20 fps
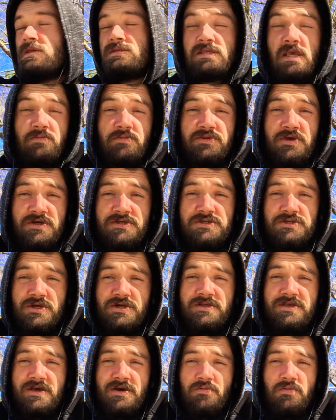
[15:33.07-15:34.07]
Same with
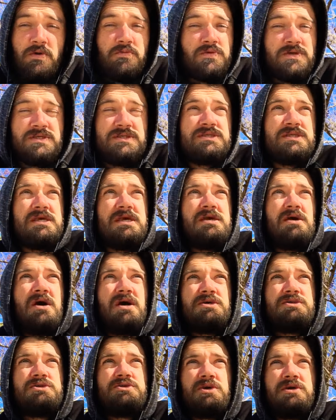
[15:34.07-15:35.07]
Australia. When we see
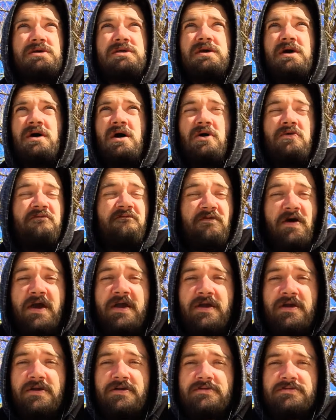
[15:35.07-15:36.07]
Australia on
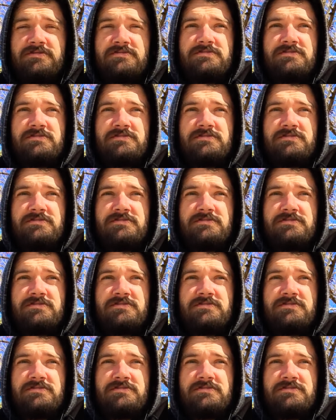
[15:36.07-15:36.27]
fire,